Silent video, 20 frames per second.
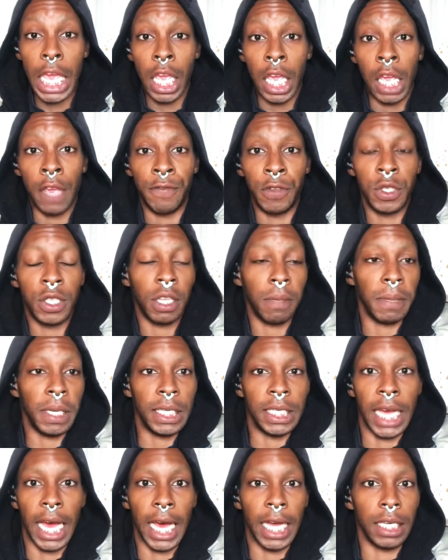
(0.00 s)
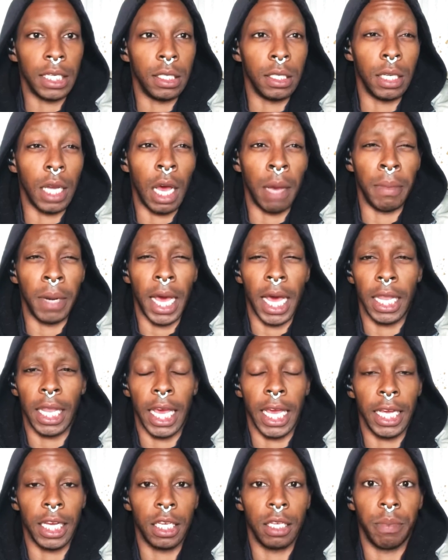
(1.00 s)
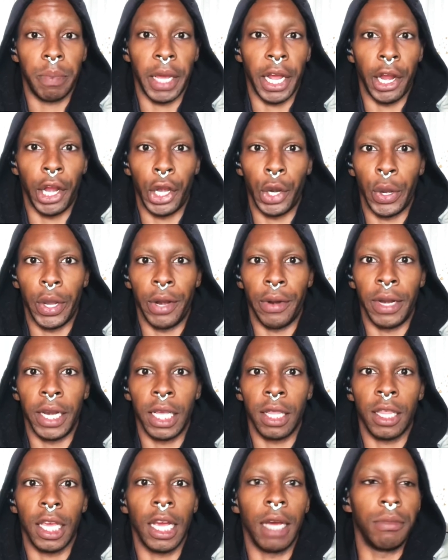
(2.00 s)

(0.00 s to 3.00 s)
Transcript: if you see me dotting, I'm not like paranoid or anything.